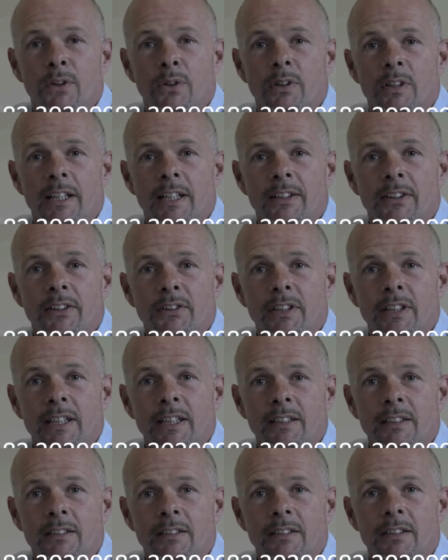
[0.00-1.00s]
four eight three,
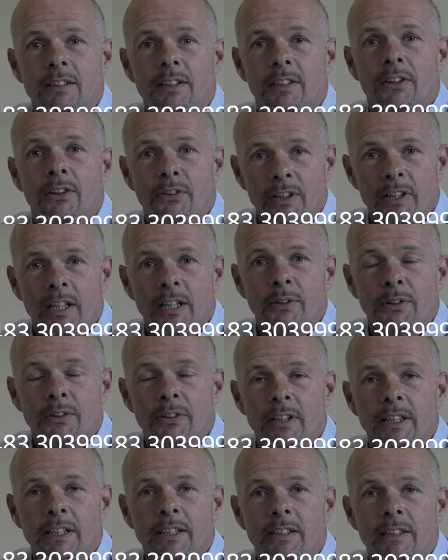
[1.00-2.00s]
three oh
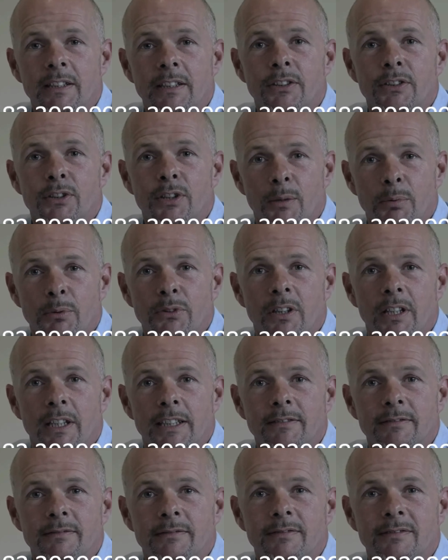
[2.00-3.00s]
three, nine nine
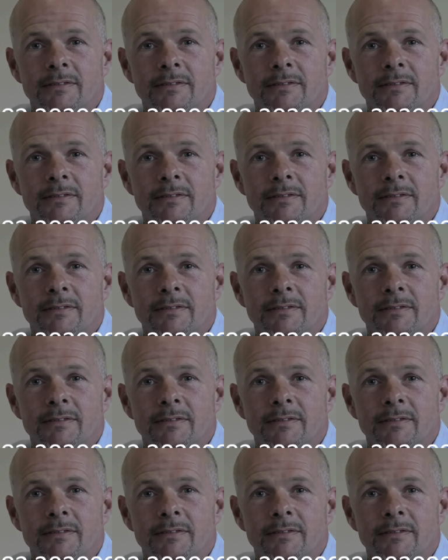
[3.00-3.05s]
nine.